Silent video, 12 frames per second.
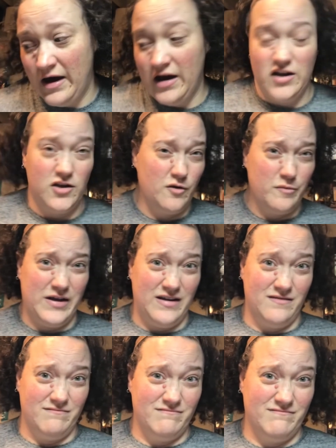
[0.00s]
you'll be
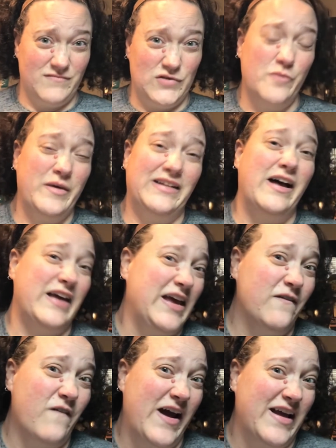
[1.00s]
lucky
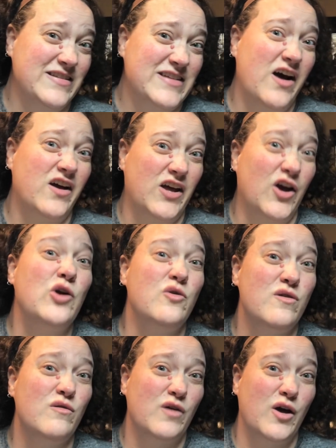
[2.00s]
if I can tell
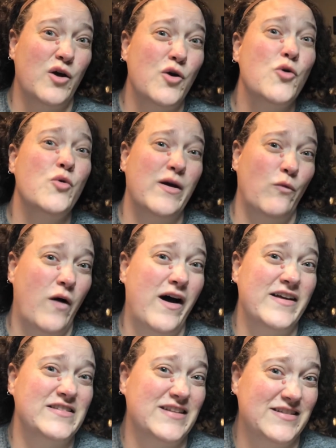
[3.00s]
you who it
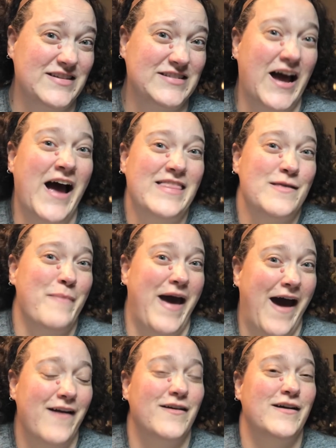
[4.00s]
was that designed the
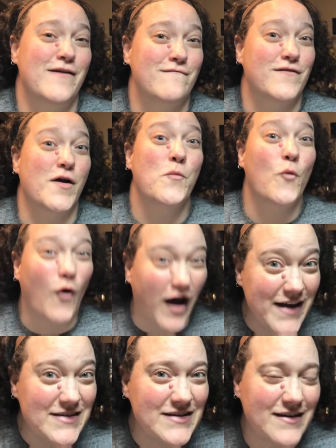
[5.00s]
pattern and from
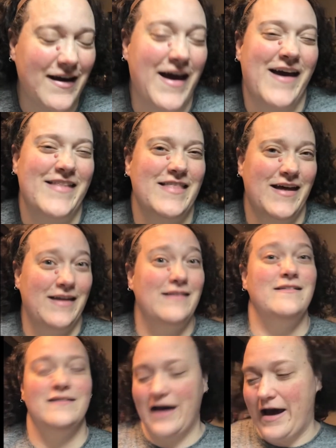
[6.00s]
what, and
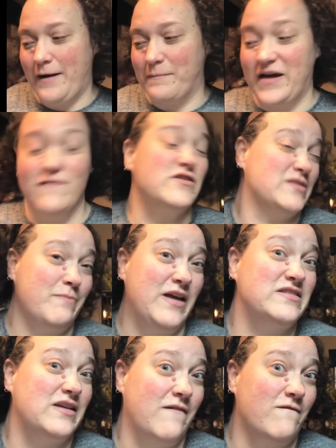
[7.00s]
then give you some
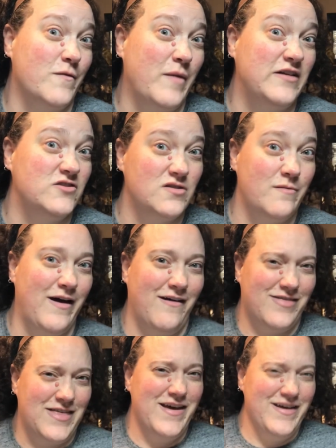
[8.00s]
basic information about
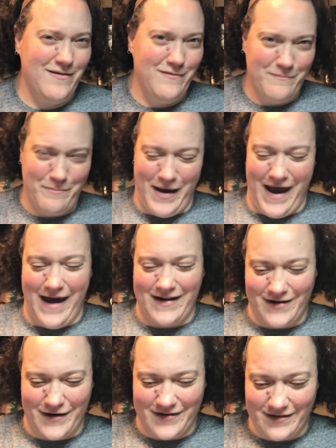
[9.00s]
the
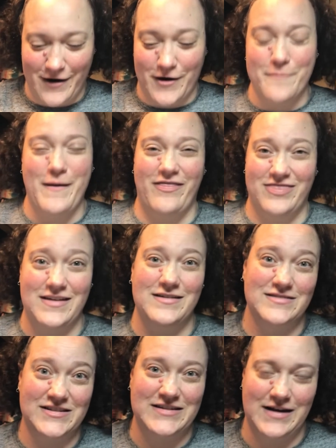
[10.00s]
pattern or about the
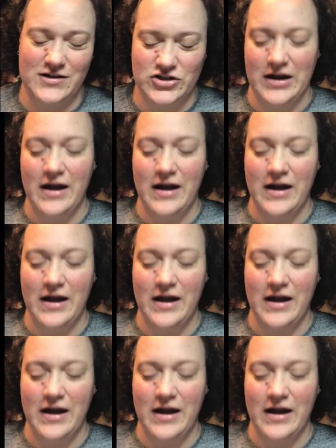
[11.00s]
stitch.